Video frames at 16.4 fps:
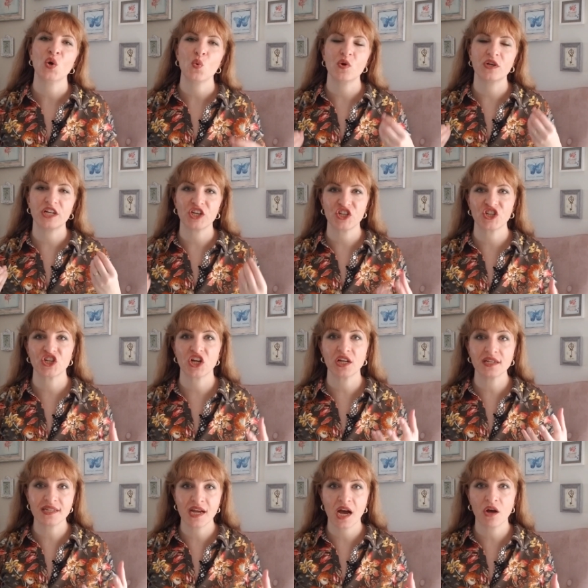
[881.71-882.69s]
when I
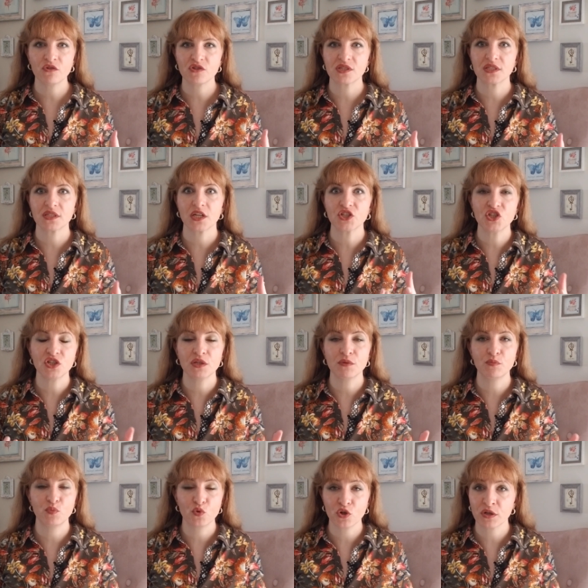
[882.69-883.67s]
shut down such an
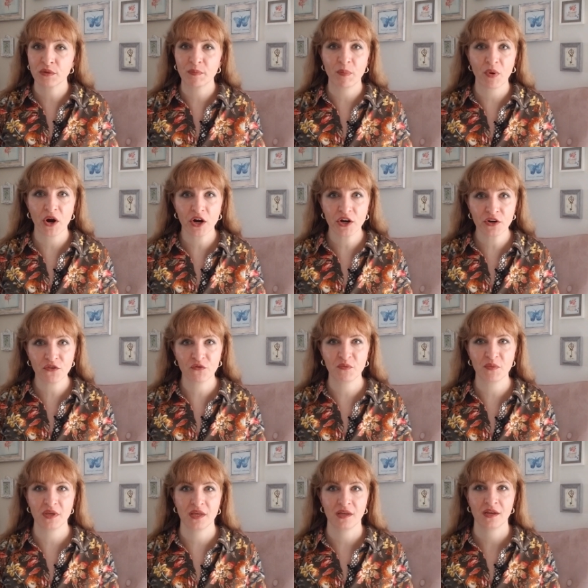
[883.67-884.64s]
important part of
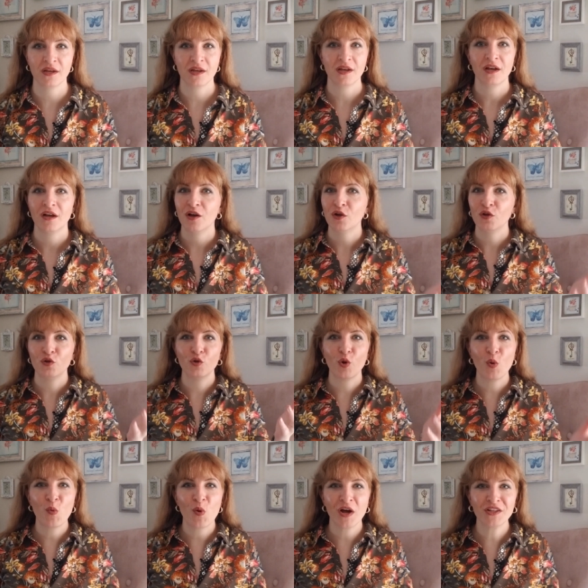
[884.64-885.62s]
me?
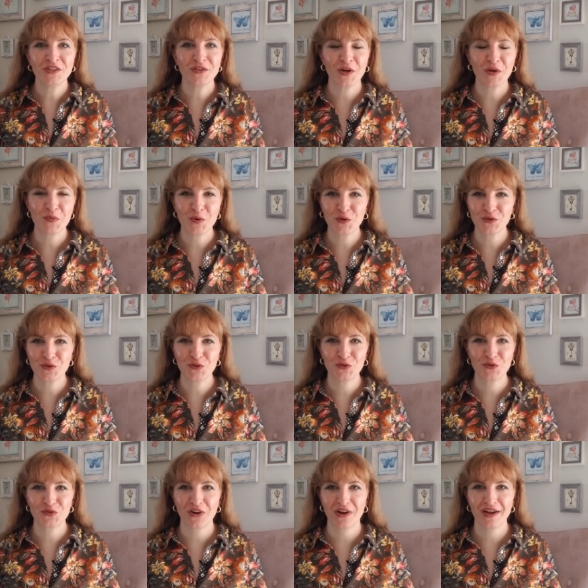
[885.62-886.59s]
No wonder I want to
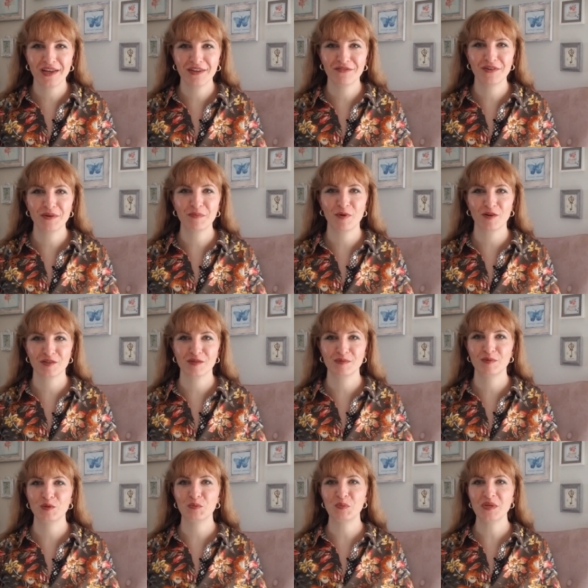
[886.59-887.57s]
try every
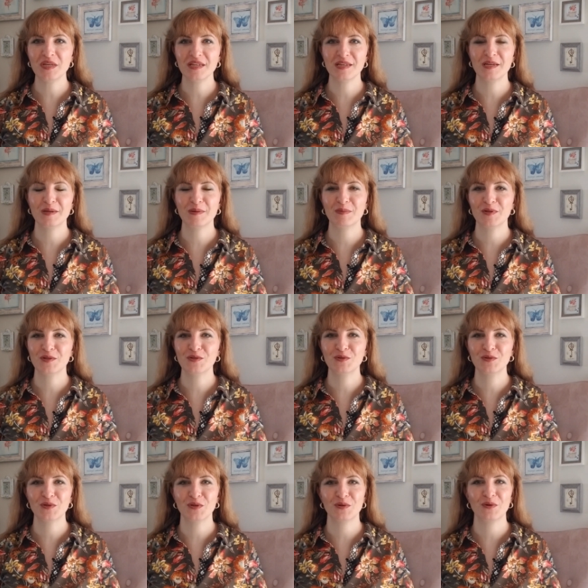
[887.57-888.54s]
possible medium and
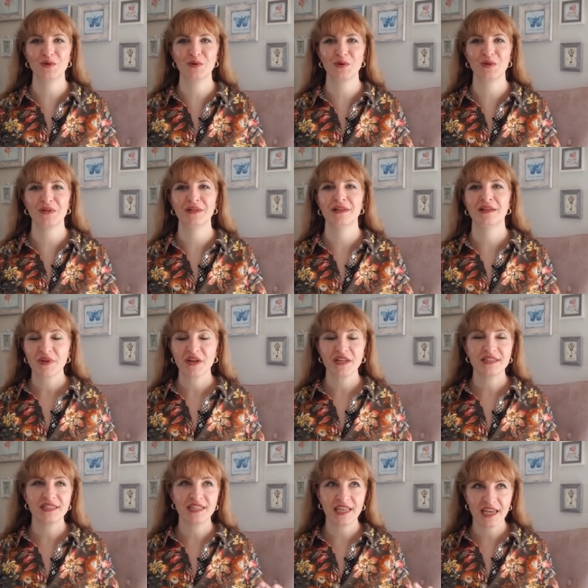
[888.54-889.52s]
do it all.
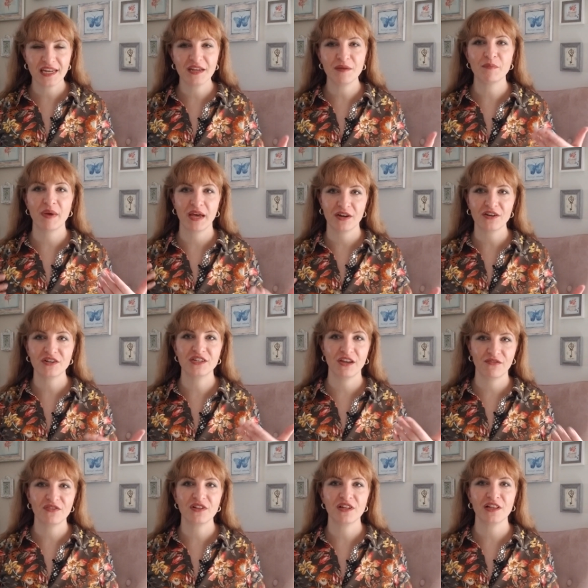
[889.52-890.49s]
it's getting better,
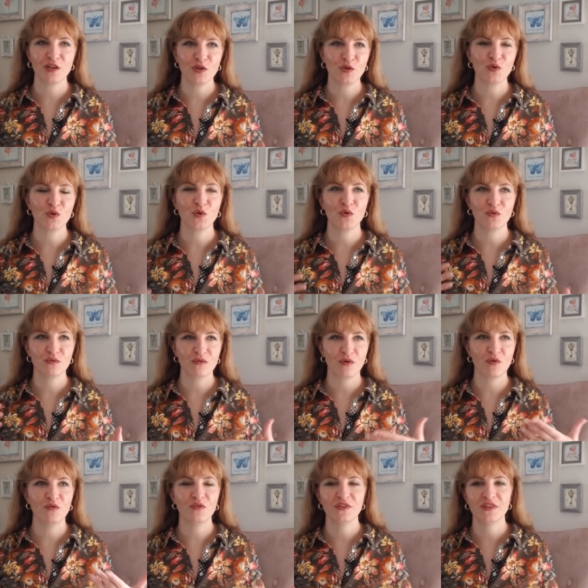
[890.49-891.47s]
definitely.
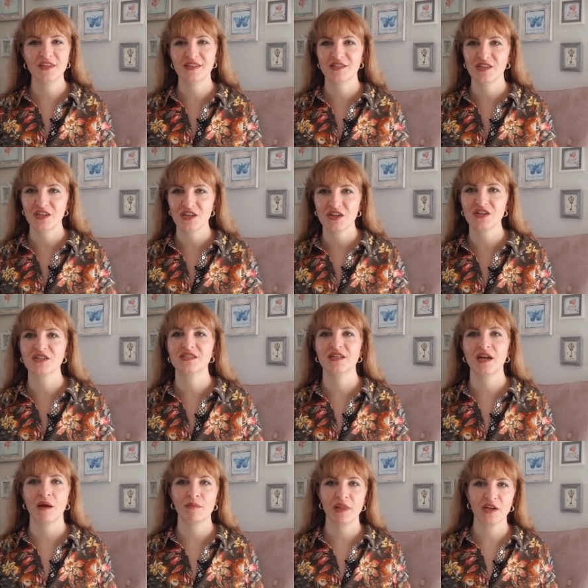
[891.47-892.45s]
Over these years,
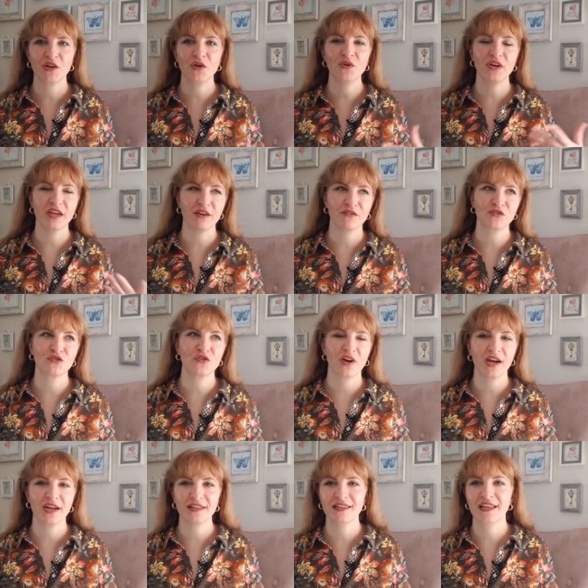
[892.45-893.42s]
I'm like, okay, I've
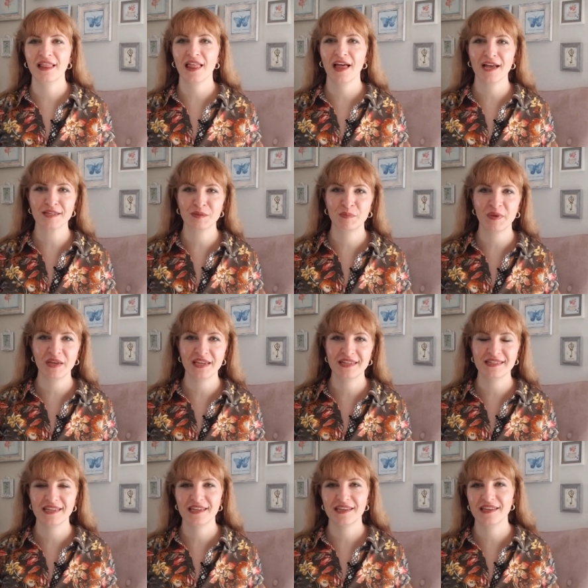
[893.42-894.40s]
tried glass
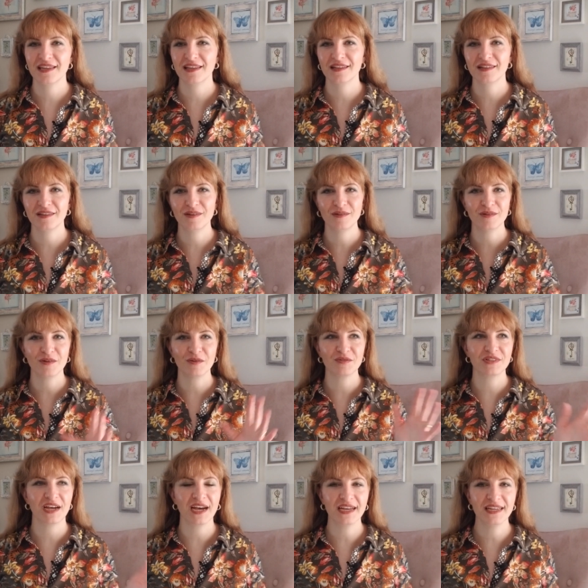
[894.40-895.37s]
painting
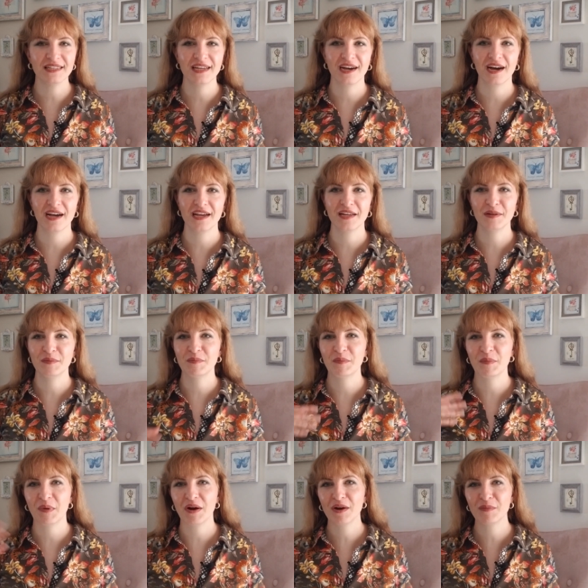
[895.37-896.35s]
and tie-dye
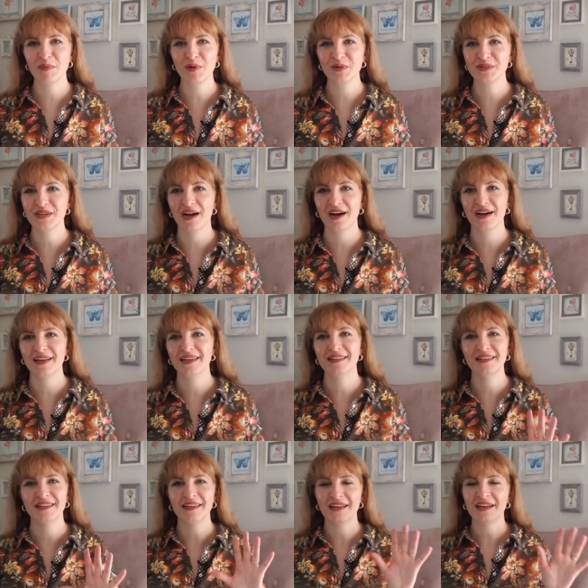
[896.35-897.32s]
and marble dye, and